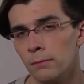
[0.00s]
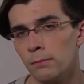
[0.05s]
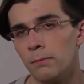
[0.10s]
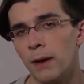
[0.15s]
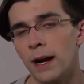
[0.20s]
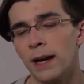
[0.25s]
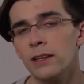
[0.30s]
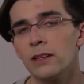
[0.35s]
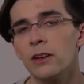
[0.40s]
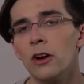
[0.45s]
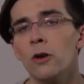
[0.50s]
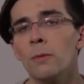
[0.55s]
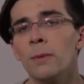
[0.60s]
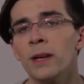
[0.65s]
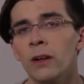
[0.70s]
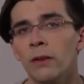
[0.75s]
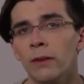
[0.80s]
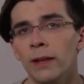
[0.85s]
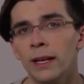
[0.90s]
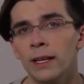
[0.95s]

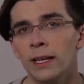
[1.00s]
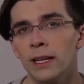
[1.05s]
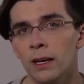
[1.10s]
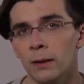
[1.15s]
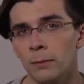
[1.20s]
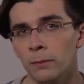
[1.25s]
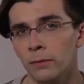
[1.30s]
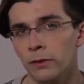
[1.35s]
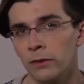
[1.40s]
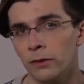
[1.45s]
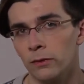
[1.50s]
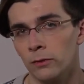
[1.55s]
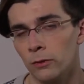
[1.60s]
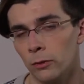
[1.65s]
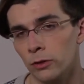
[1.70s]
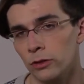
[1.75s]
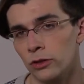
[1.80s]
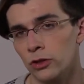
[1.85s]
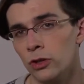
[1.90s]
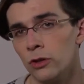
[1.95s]
binomial idioms,
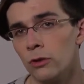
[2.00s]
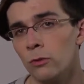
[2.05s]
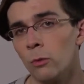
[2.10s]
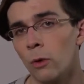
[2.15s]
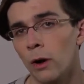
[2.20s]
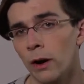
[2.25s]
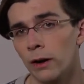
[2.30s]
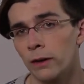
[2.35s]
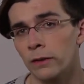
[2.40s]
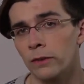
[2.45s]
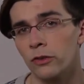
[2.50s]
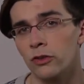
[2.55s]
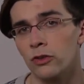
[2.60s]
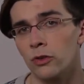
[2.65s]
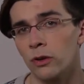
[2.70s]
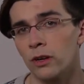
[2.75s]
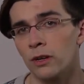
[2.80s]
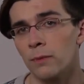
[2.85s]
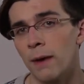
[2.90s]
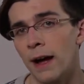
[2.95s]
or two words
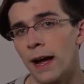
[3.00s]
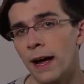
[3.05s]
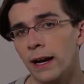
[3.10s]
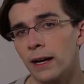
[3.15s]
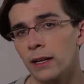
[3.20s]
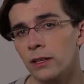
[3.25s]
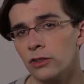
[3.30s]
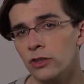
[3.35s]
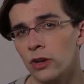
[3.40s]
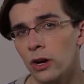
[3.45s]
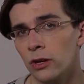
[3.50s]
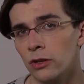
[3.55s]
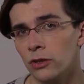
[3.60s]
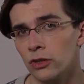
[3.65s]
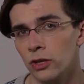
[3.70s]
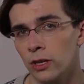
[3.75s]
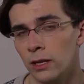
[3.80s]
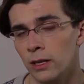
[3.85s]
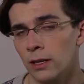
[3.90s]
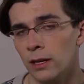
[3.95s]
joined by a
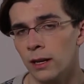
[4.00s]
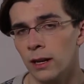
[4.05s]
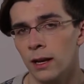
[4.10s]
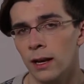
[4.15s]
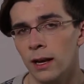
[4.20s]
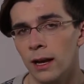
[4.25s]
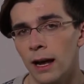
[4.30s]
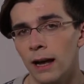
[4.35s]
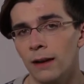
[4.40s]
conjunction,